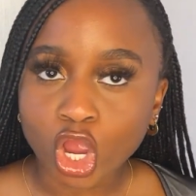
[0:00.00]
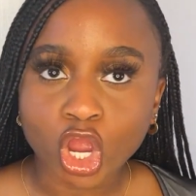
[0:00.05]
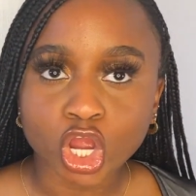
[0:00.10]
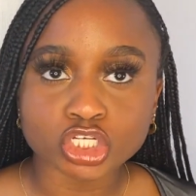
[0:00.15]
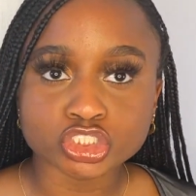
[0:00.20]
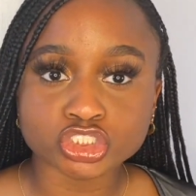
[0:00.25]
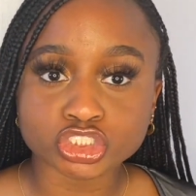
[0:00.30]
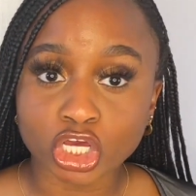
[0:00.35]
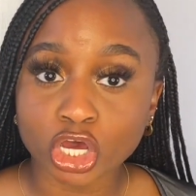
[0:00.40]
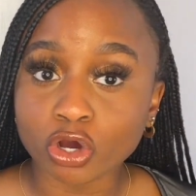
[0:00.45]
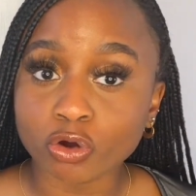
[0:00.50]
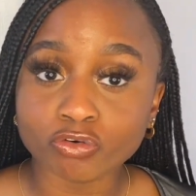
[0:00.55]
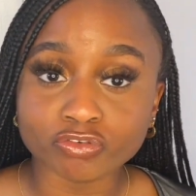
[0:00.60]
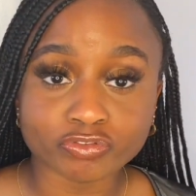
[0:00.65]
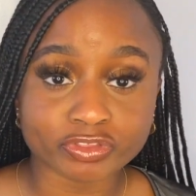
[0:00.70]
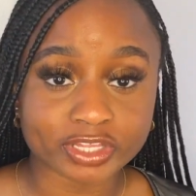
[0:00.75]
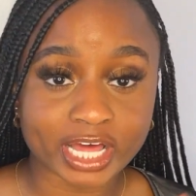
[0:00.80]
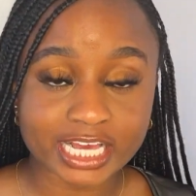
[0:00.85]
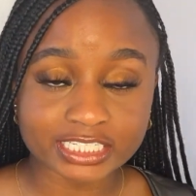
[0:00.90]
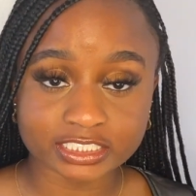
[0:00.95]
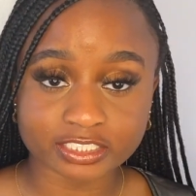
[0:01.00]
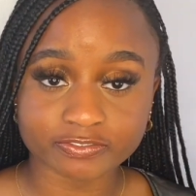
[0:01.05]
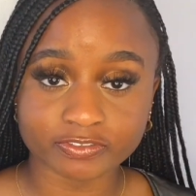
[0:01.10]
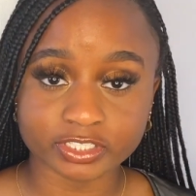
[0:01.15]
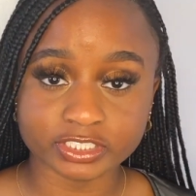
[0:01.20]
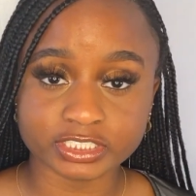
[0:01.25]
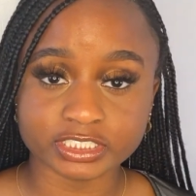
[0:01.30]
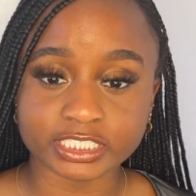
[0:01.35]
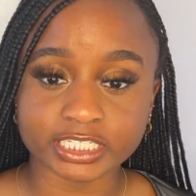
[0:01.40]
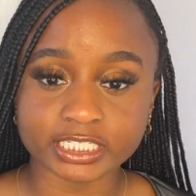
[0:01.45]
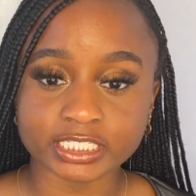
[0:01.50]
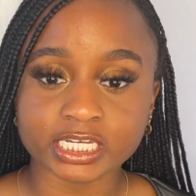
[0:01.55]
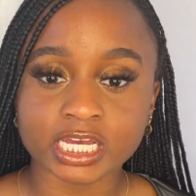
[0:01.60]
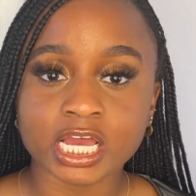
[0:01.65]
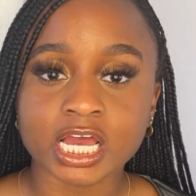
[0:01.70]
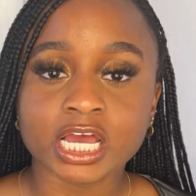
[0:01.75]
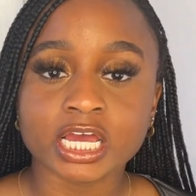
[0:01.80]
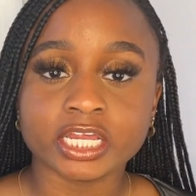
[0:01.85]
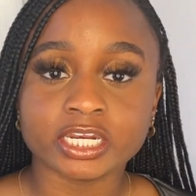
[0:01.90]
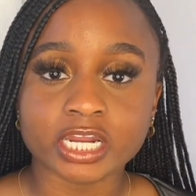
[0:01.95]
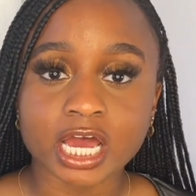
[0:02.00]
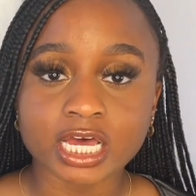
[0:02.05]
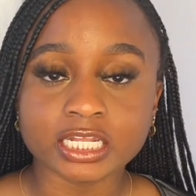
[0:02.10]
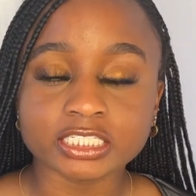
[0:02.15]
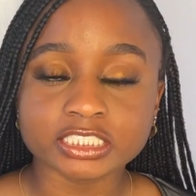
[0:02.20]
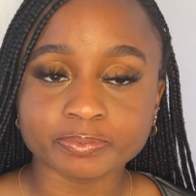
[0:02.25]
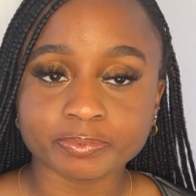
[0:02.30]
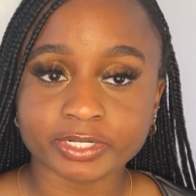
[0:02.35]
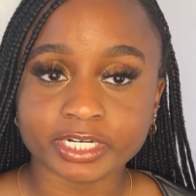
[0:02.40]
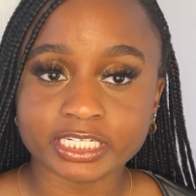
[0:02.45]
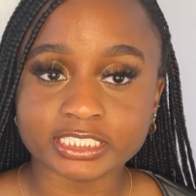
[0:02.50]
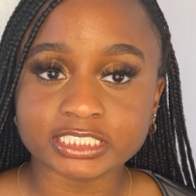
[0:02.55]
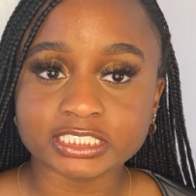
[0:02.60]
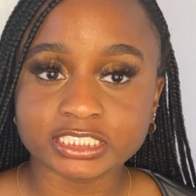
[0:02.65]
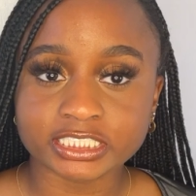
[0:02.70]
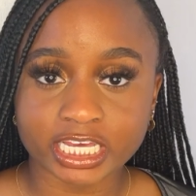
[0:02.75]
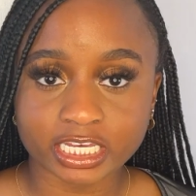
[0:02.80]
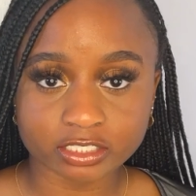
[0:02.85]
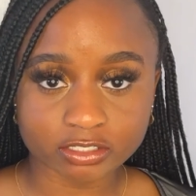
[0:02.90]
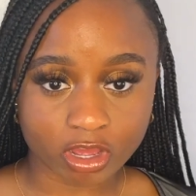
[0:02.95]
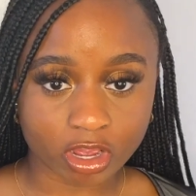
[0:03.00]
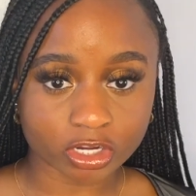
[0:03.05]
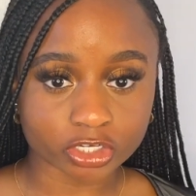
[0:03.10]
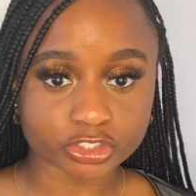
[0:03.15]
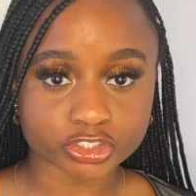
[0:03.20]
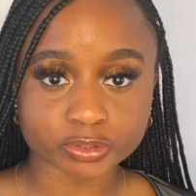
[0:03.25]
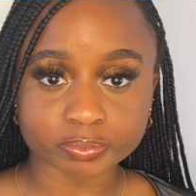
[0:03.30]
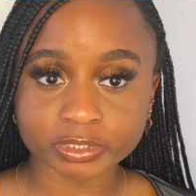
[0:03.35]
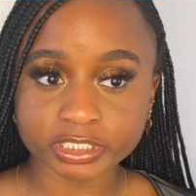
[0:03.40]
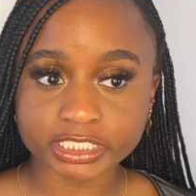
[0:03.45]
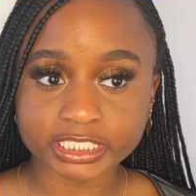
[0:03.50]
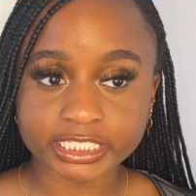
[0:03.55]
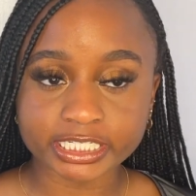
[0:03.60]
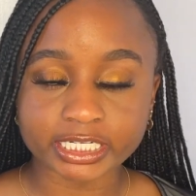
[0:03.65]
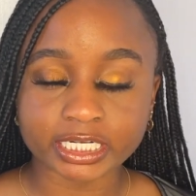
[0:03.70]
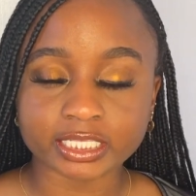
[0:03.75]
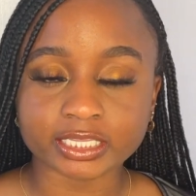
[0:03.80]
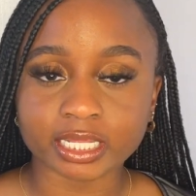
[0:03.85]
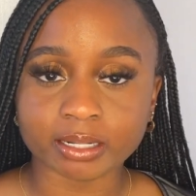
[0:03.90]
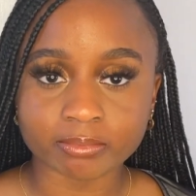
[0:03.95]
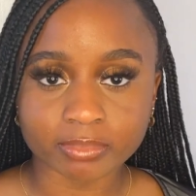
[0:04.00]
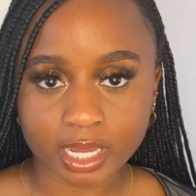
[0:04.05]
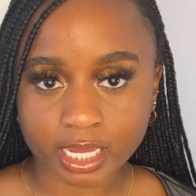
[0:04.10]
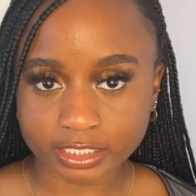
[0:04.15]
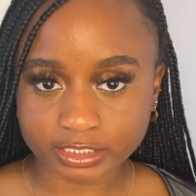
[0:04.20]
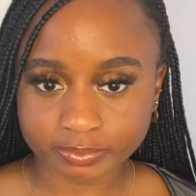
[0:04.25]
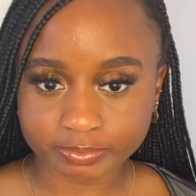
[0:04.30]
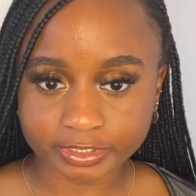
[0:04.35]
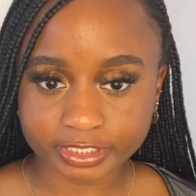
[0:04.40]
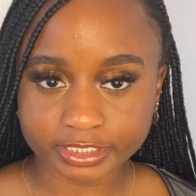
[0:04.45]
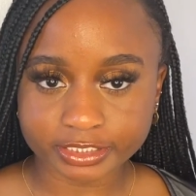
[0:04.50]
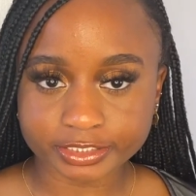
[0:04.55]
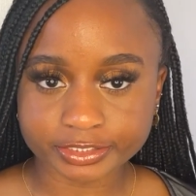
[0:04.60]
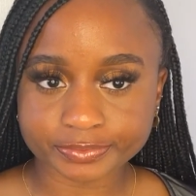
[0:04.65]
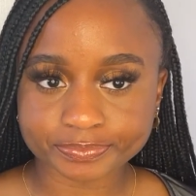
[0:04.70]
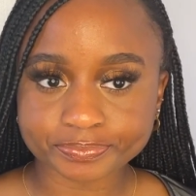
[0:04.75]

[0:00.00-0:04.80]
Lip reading: so that's the first thing. Knotless braids take longer to put in than box braids.